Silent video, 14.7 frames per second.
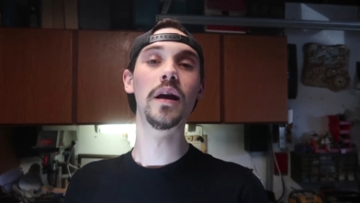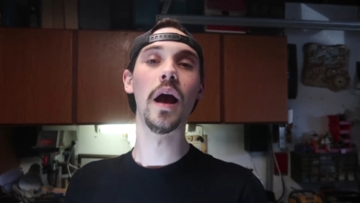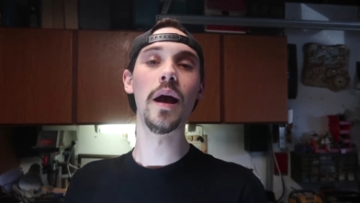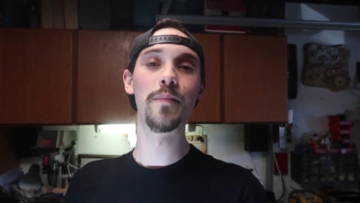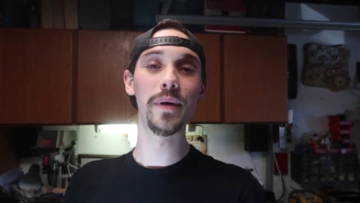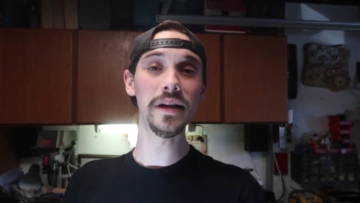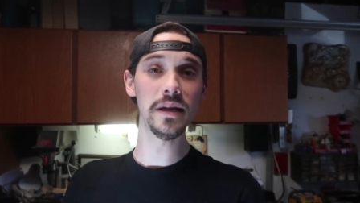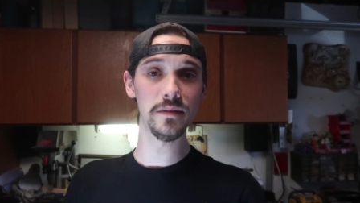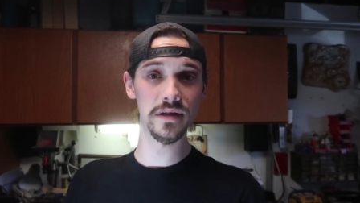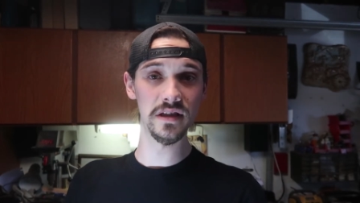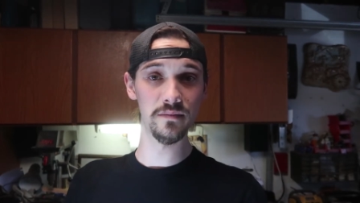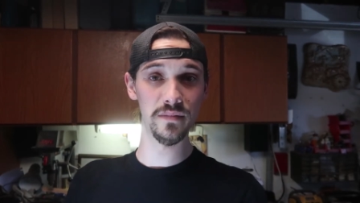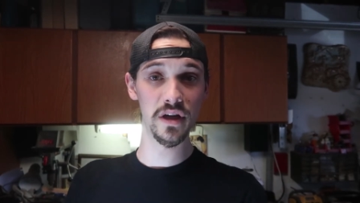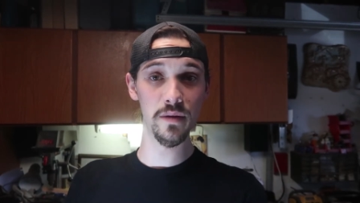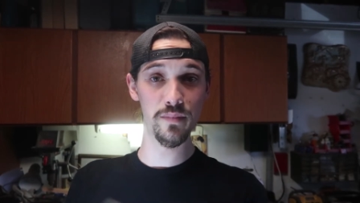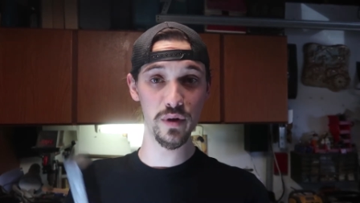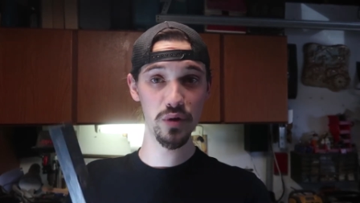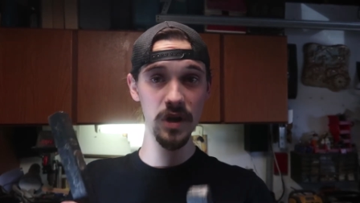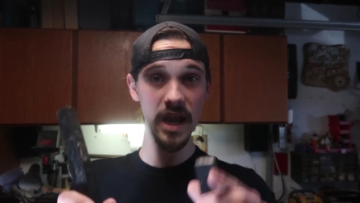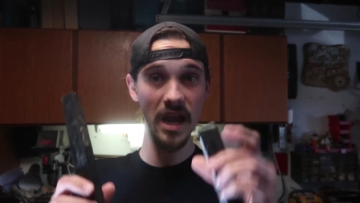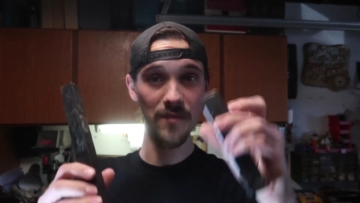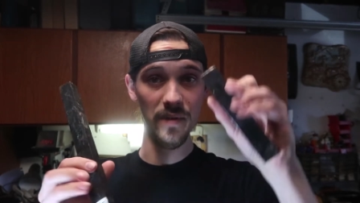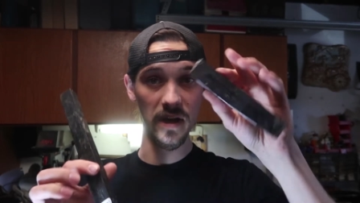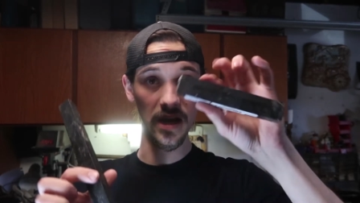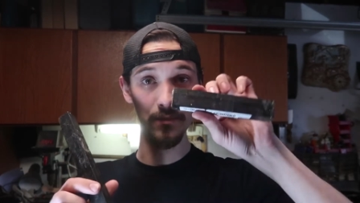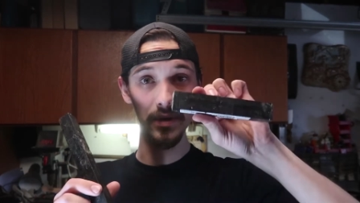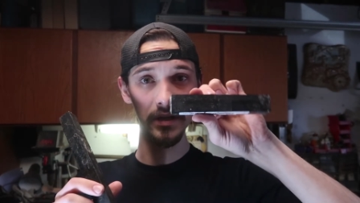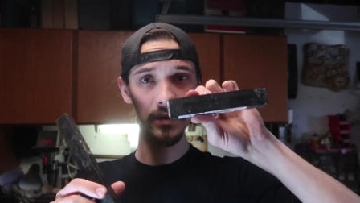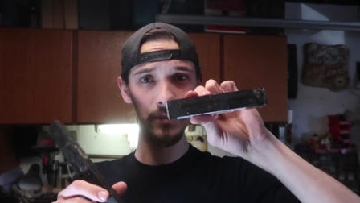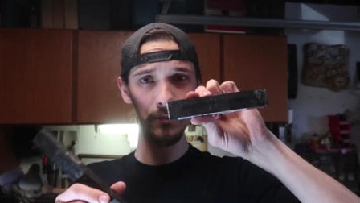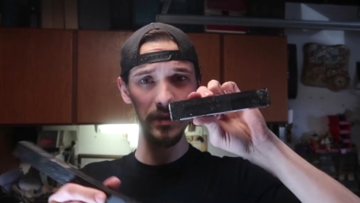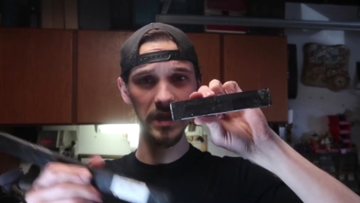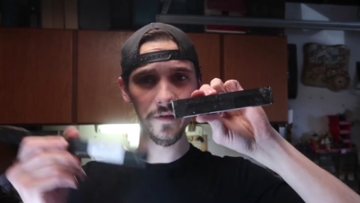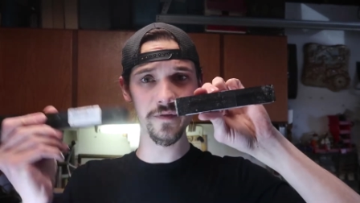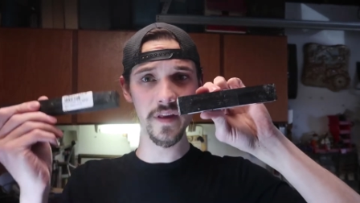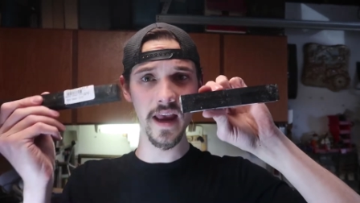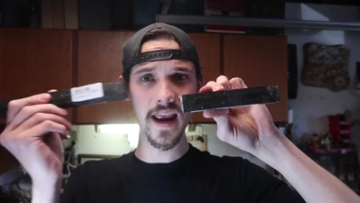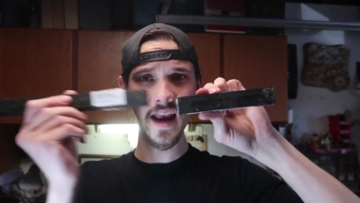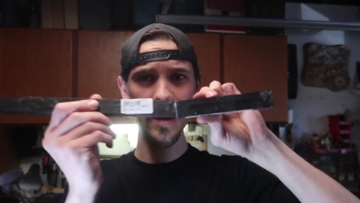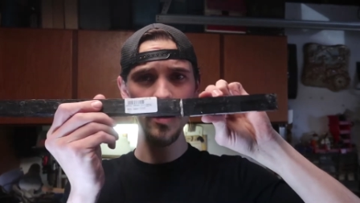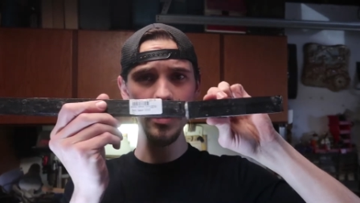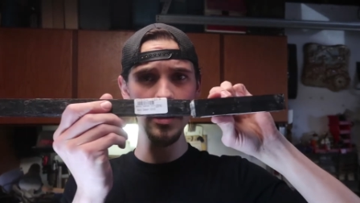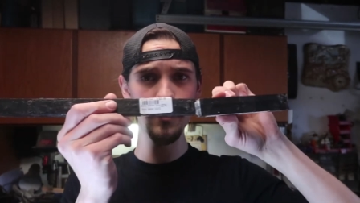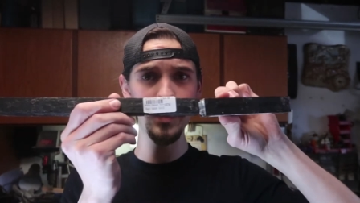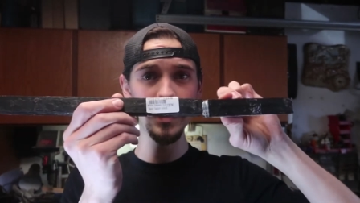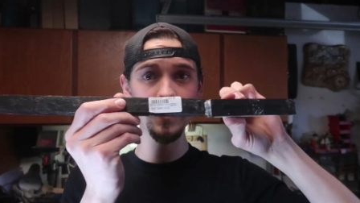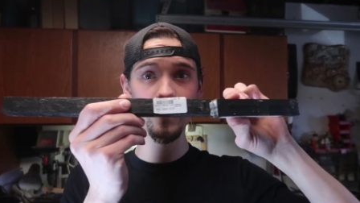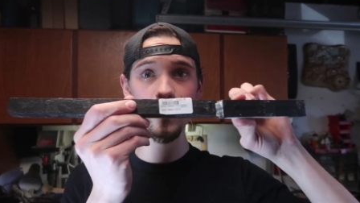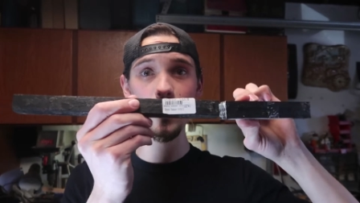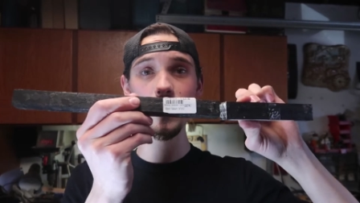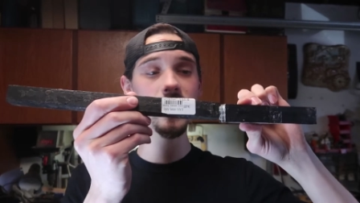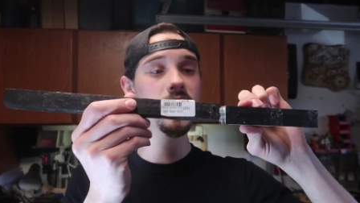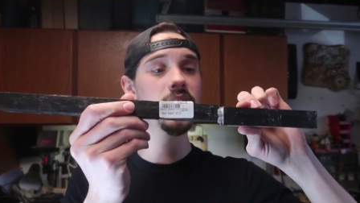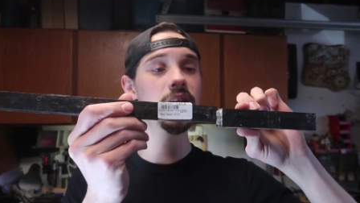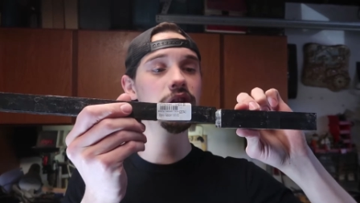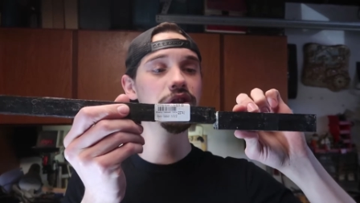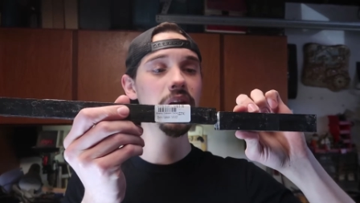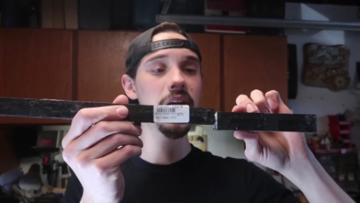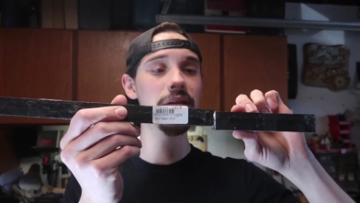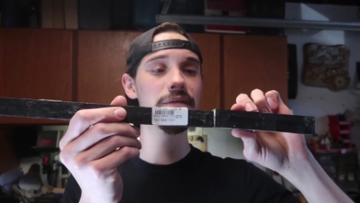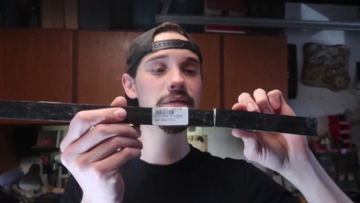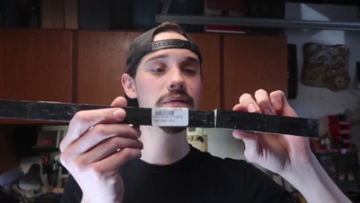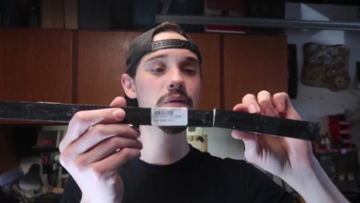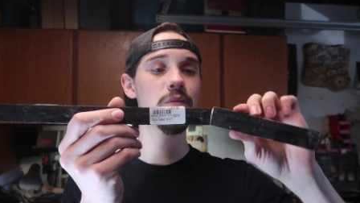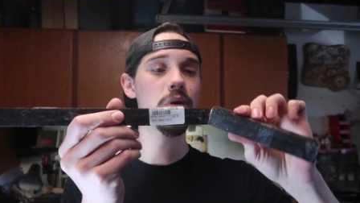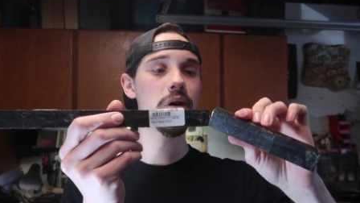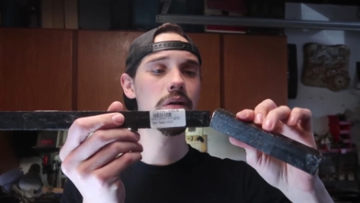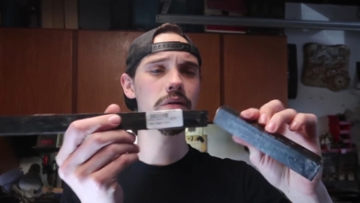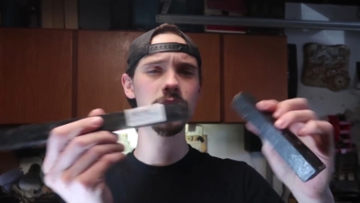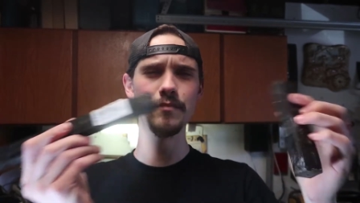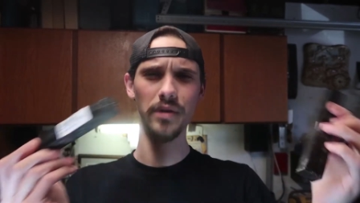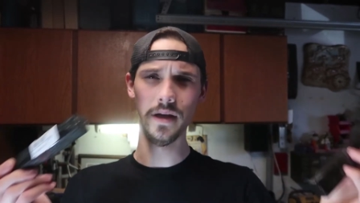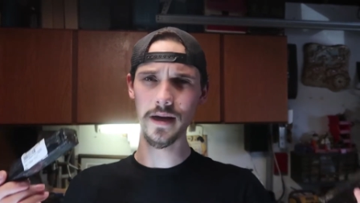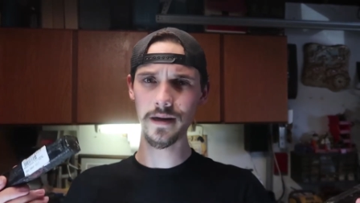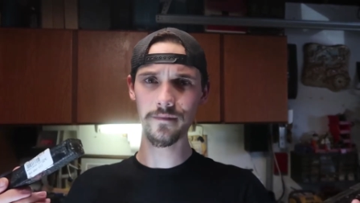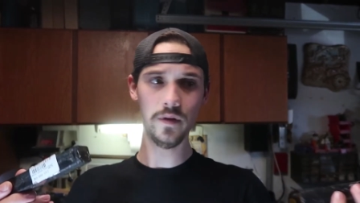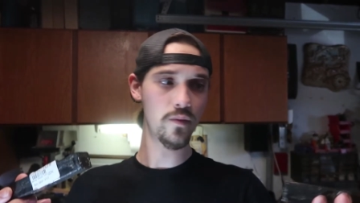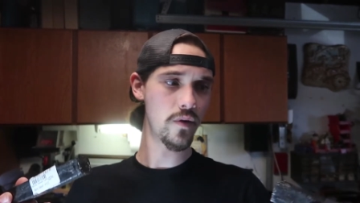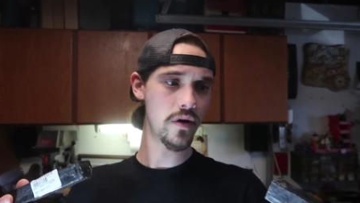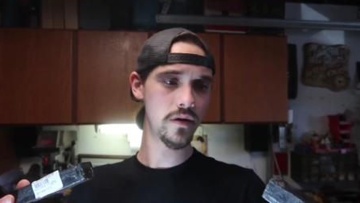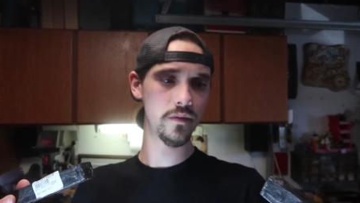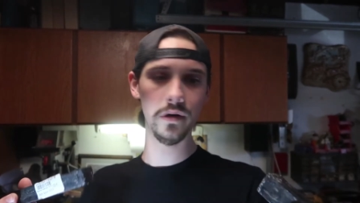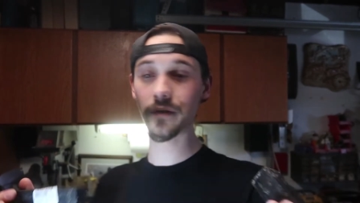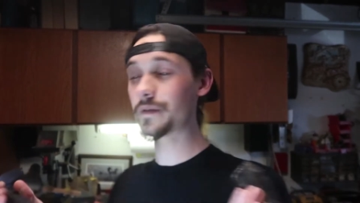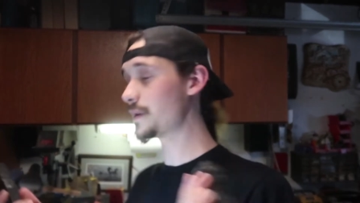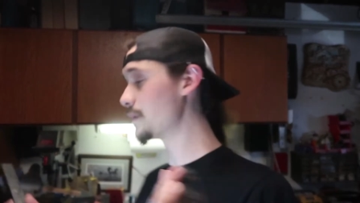I picked up some Gaboon Ebony. I picked up a piece for the handle and a piece for the shaft of the wand or the blade of the wand, whatever